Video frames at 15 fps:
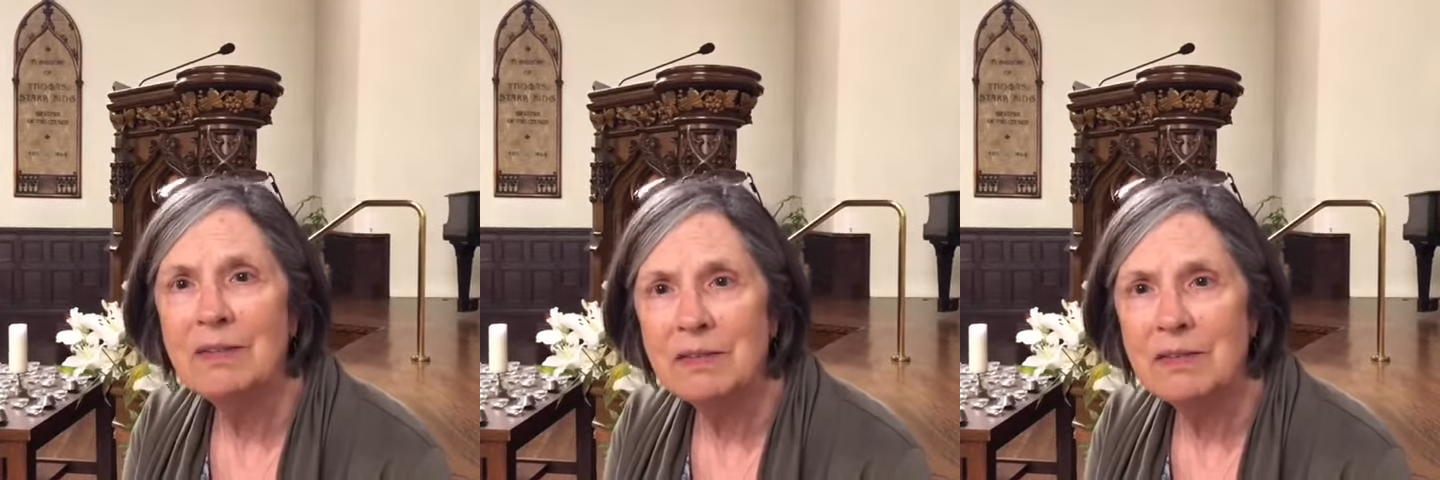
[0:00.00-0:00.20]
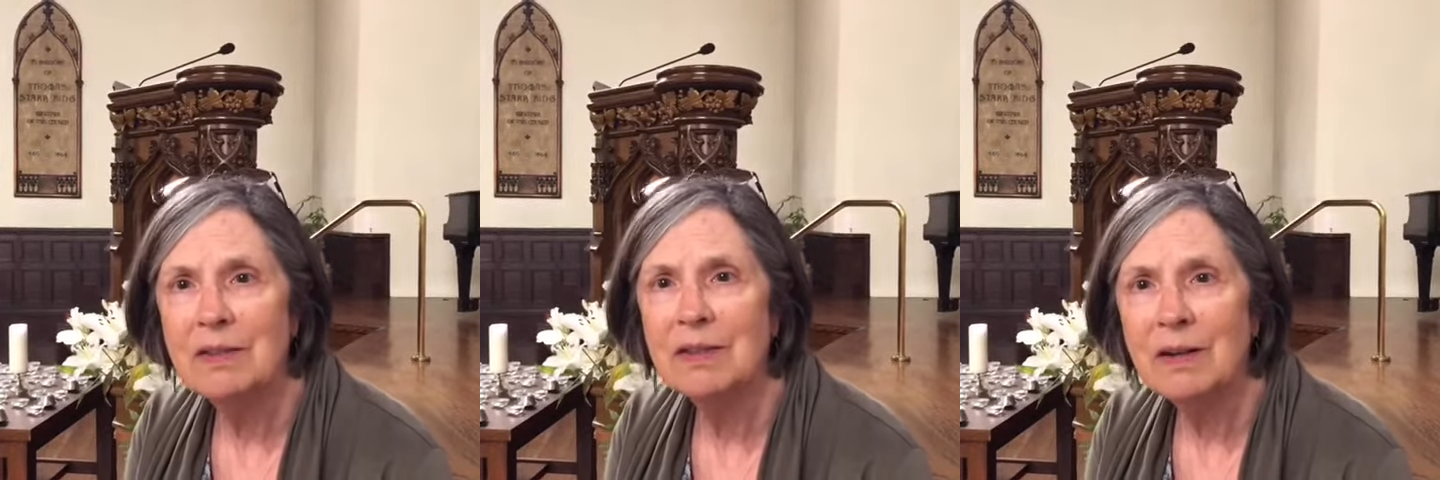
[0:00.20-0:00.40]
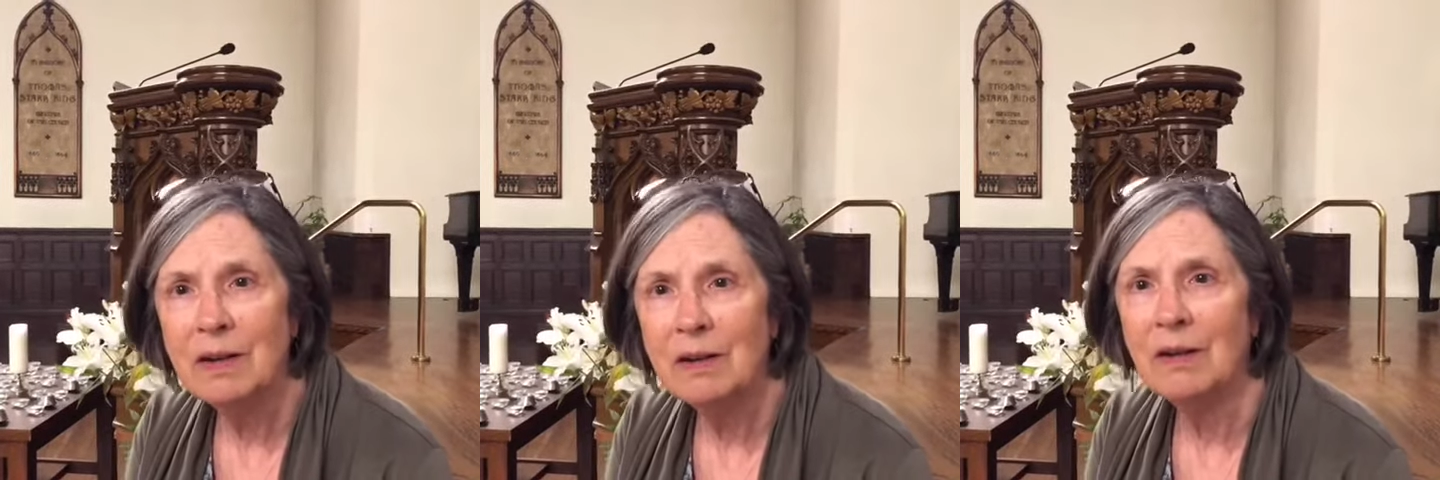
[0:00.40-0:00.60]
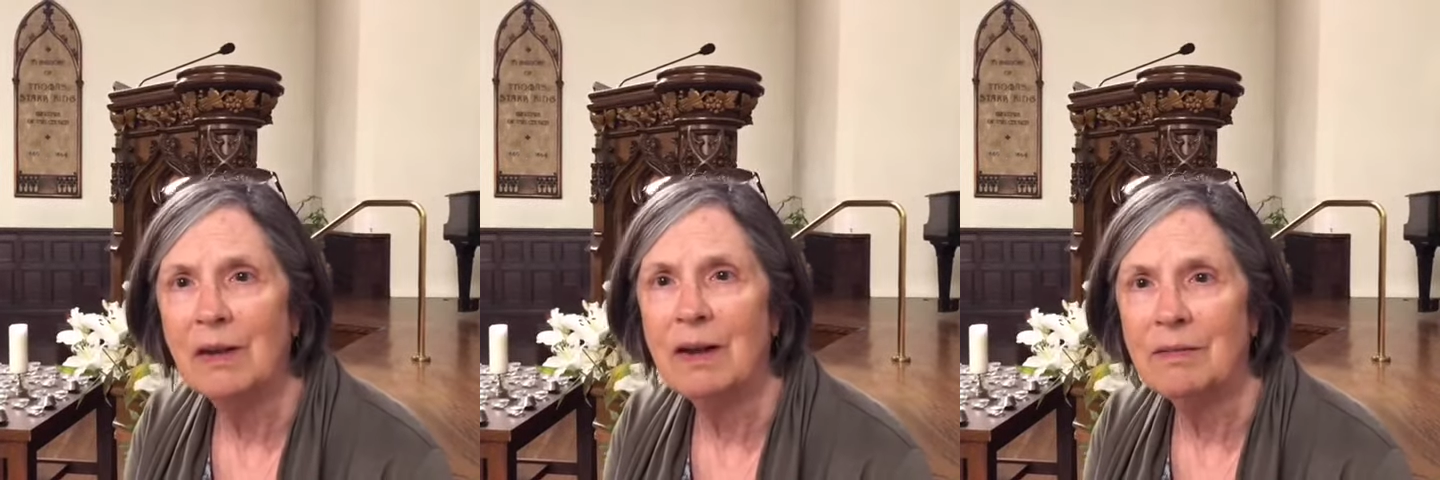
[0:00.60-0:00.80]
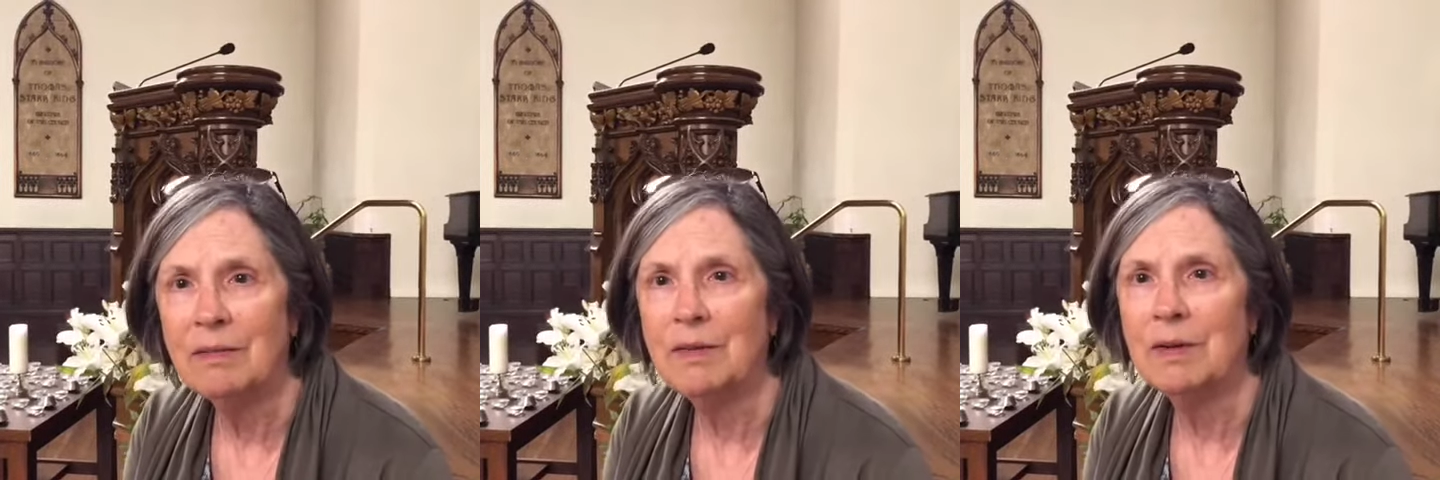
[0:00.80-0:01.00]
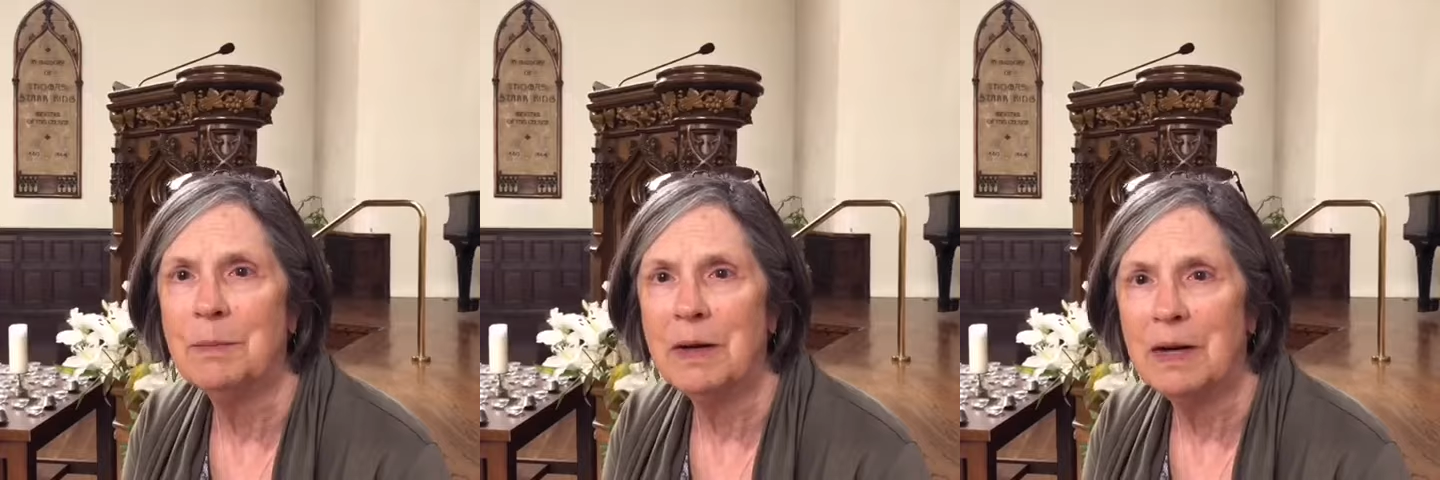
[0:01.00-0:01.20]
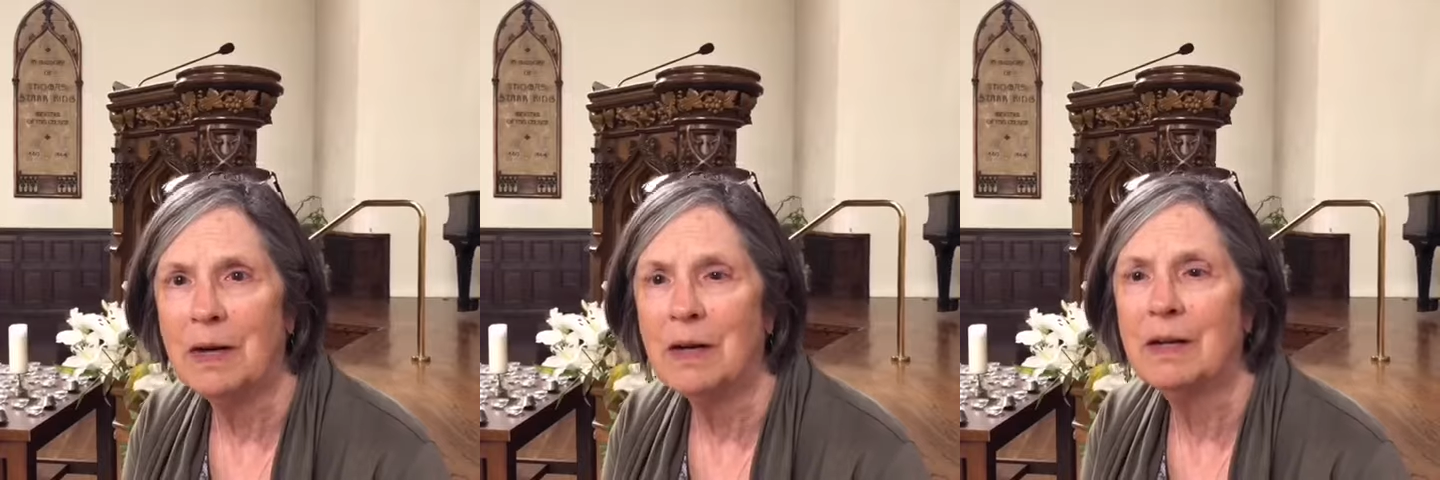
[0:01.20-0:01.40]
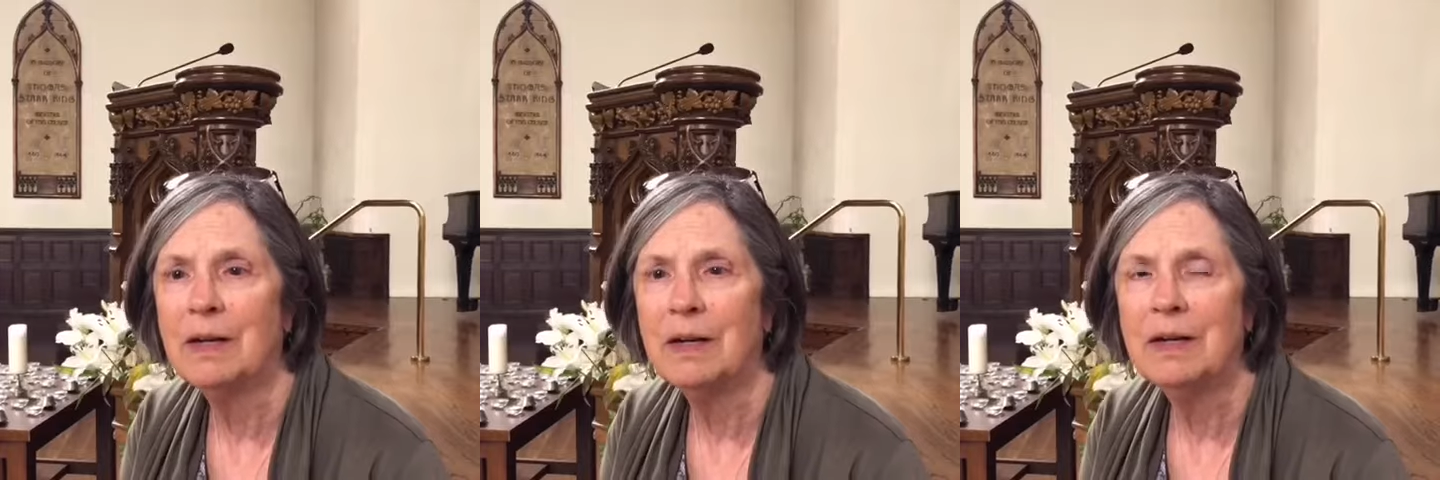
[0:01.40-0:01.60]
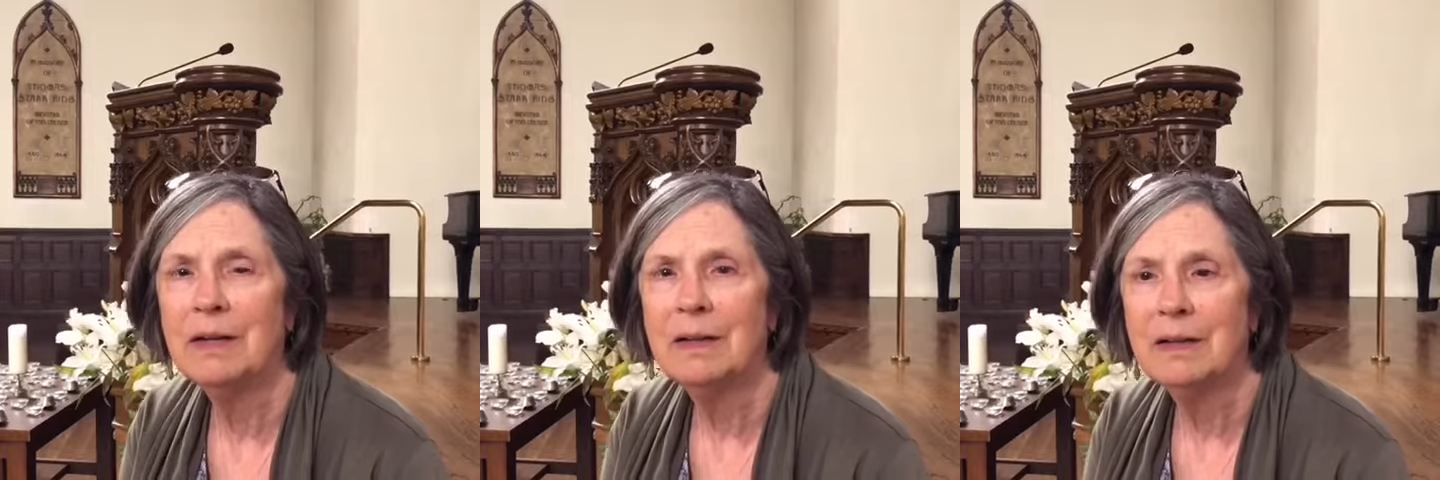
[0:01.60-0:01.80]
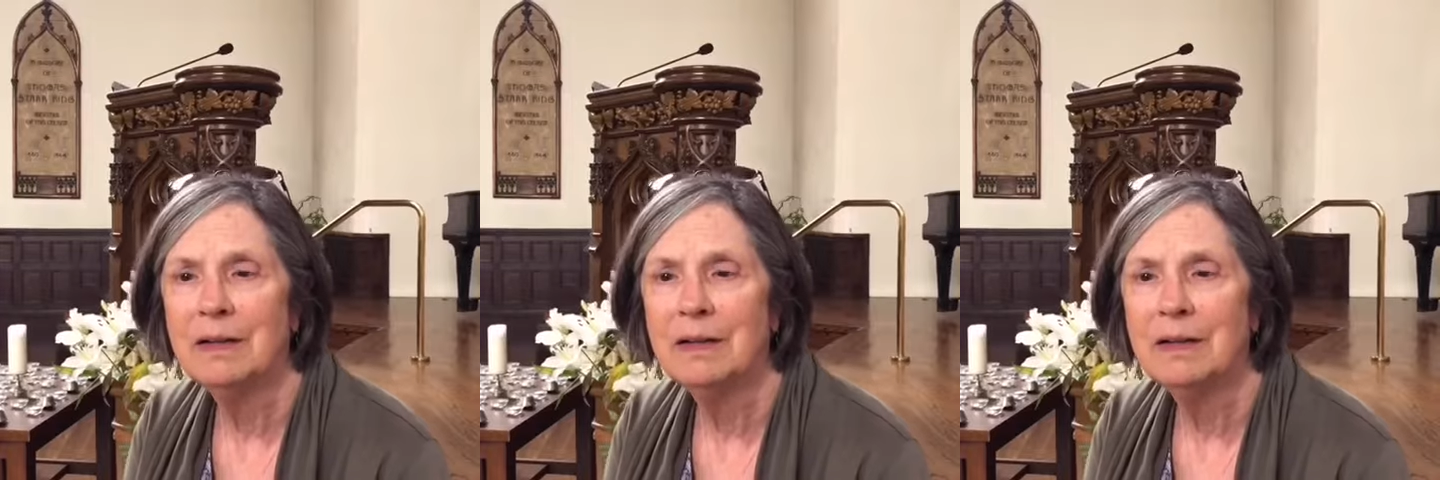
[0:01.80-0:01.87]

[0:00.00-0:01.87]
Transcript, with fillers: still loved America.